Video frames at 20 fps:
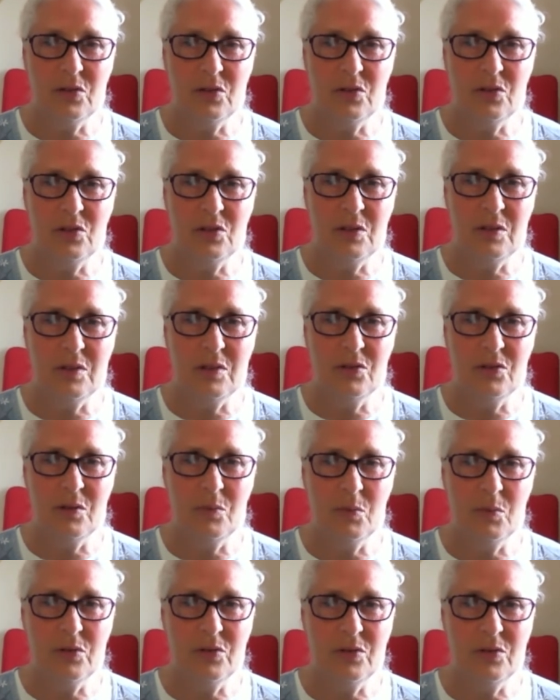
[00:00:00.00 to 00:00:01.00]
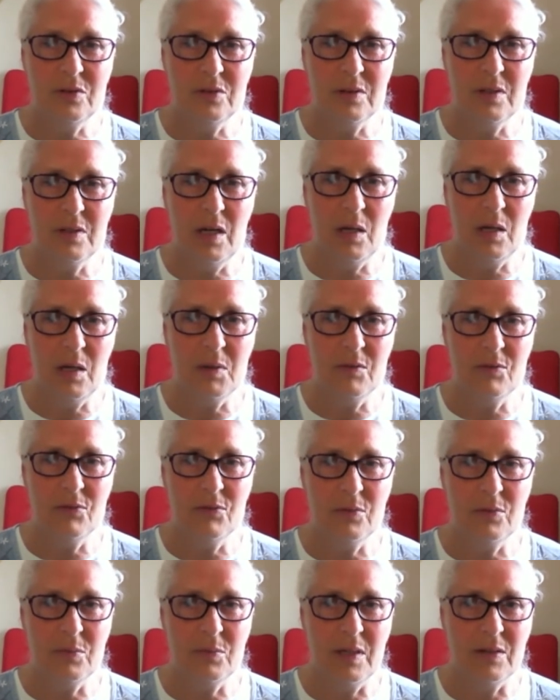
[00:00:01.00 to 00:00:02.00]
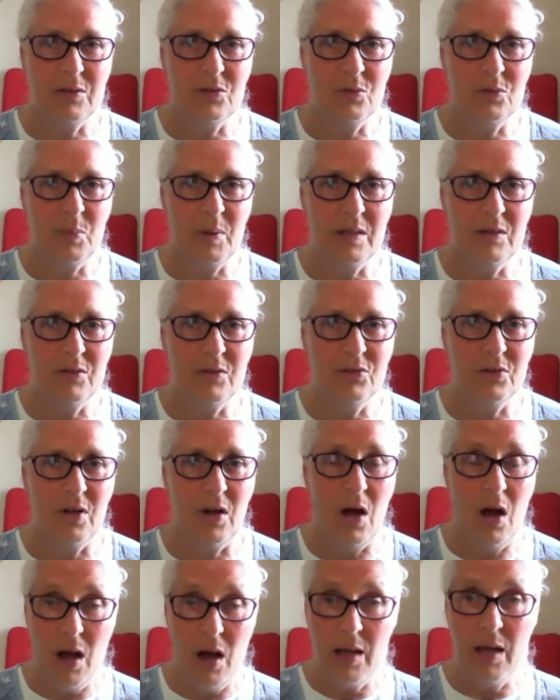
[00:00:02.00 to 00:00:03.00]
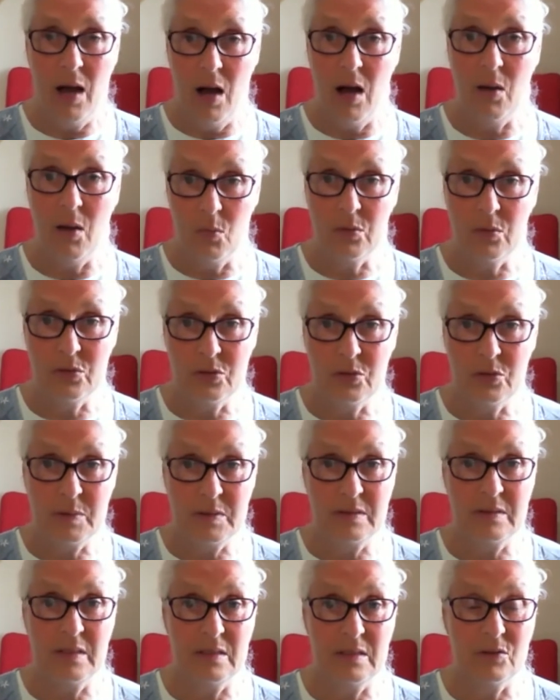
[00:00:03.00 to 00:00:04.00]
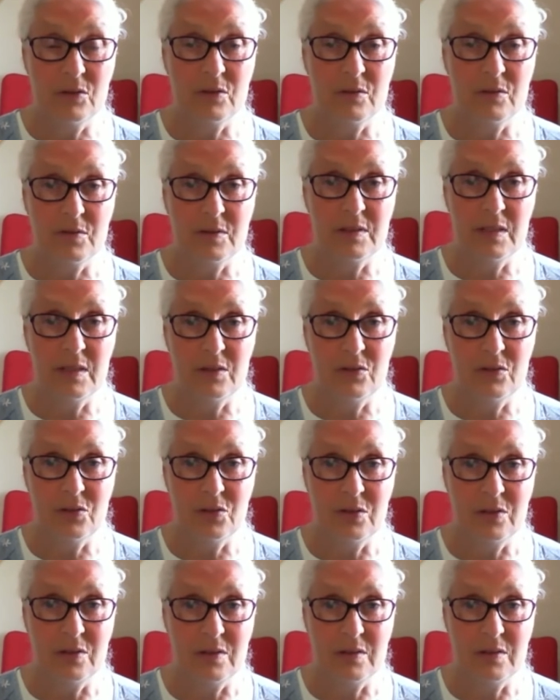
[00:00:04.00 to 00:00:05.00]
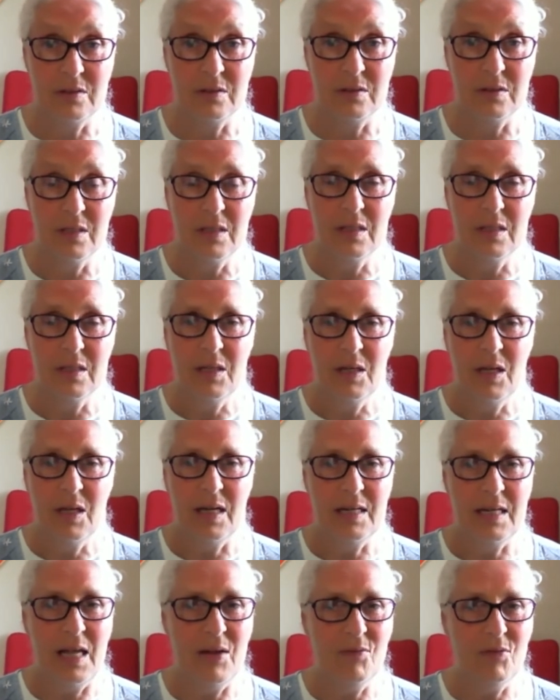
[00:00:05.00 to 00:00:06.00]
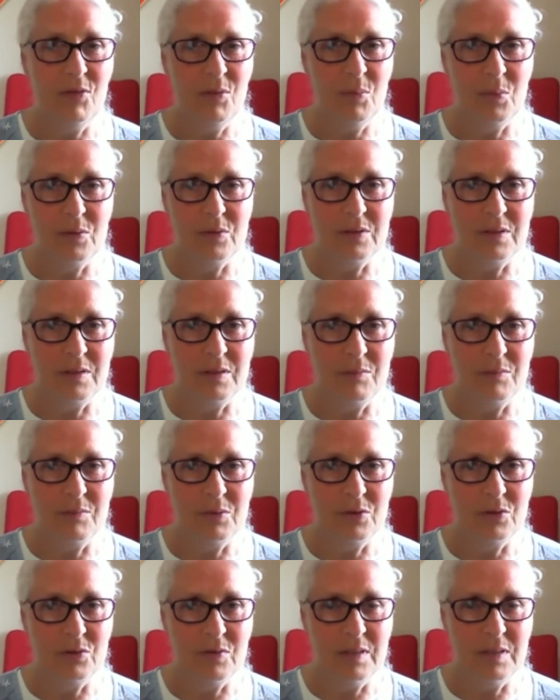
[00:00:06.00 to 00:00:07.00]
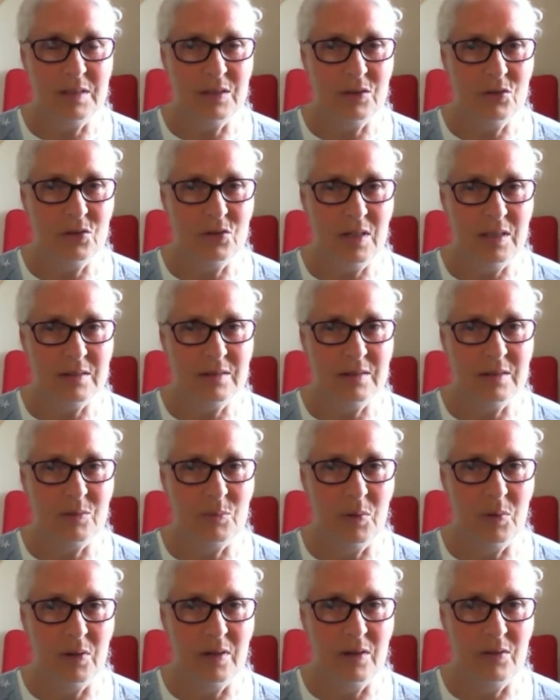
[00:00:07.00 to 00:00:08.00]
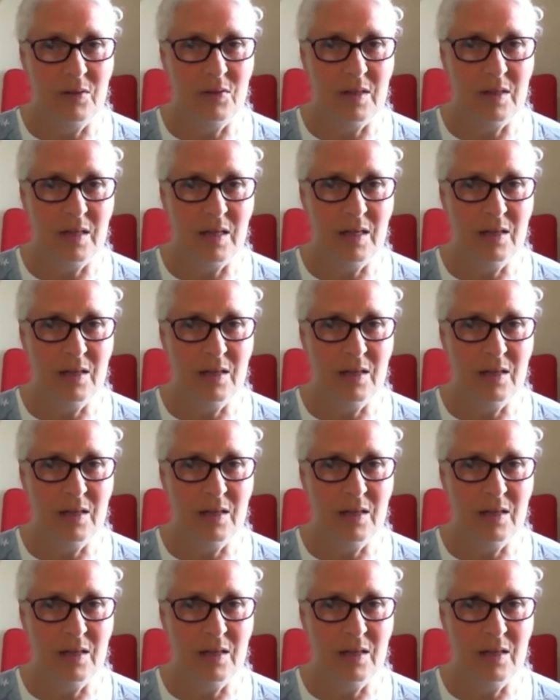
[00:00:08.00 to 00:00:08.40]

she wasn't coming from that space that I want to be centre of attention And everybody was really attracted by the